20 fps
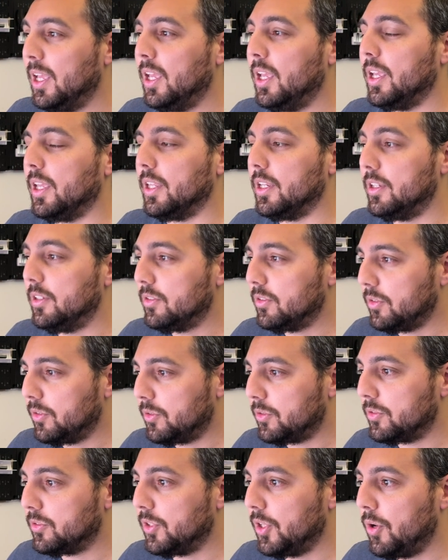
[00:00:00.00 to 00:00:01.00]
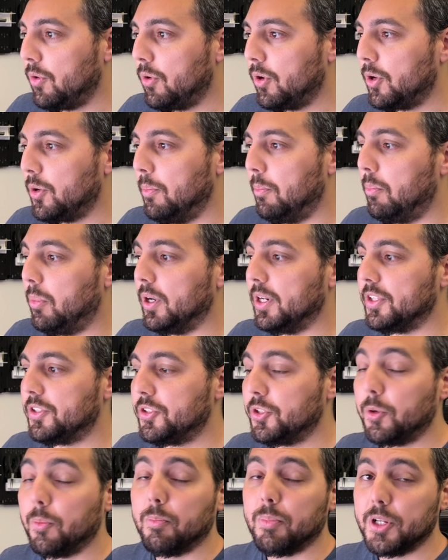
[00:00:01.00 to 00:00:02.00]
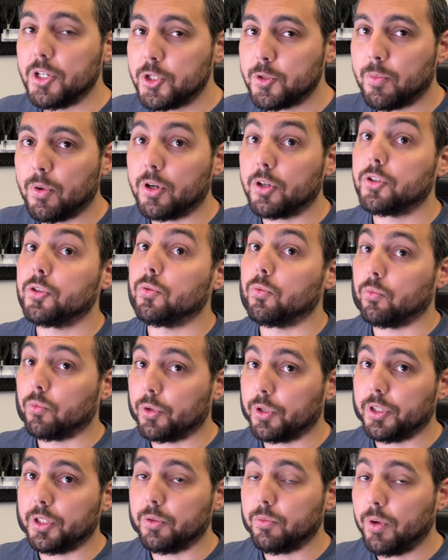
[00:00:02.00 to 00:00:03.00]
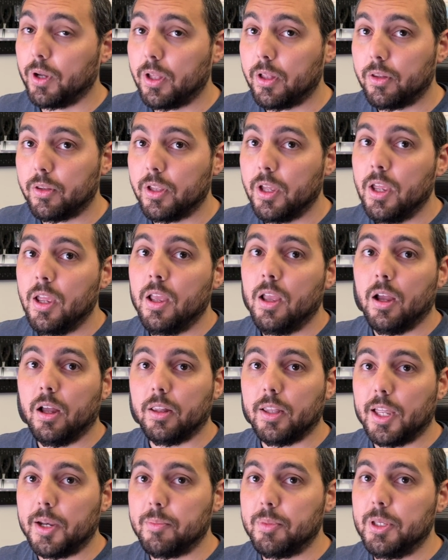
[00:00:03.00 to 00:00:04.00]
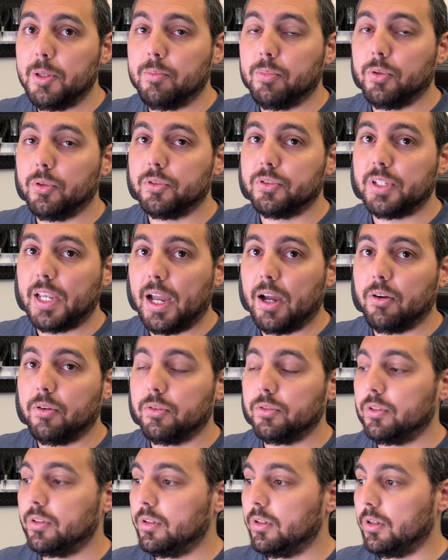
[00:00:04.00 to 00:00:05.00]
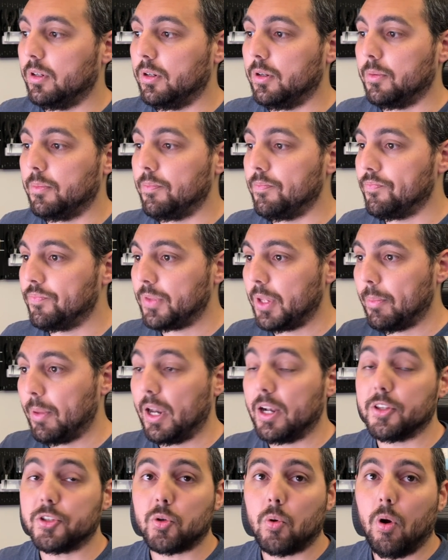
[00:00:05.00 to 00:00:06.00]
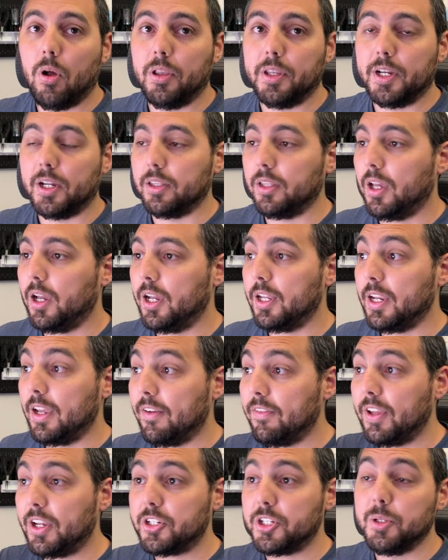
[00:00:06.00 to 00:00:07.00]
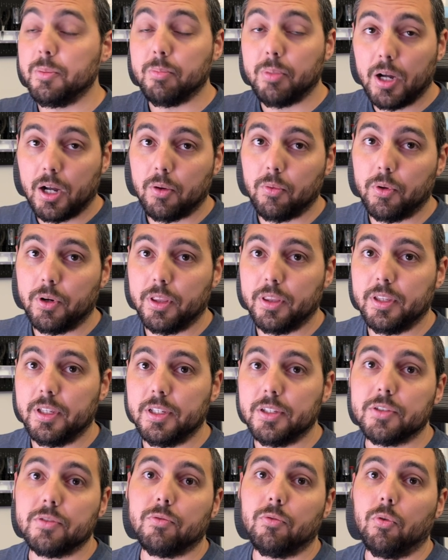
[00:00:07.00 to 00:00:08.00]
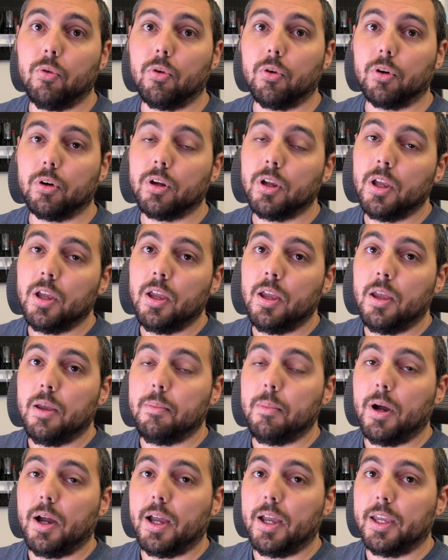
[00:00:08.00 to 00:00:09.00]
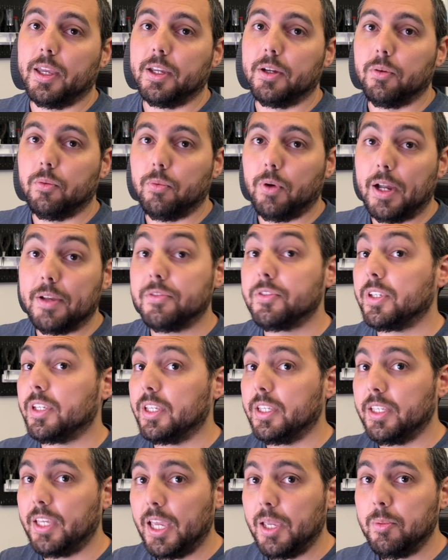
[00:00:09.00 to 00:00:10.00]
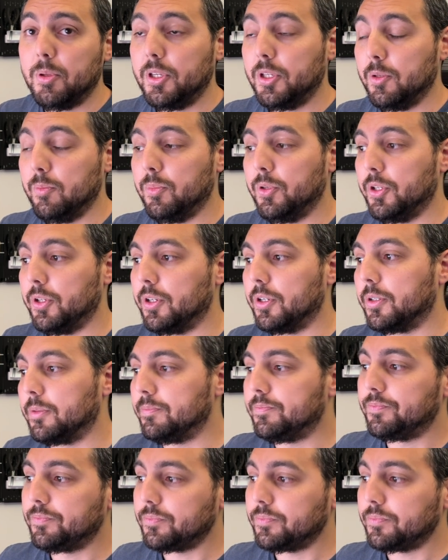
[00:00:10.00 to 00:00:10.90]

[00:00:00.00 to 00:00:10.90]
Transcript: It is a little slower, but it still benchmarks really well. A lot of people tout um, about its quality online. I've actually bought one of these for my wife's gaming computer,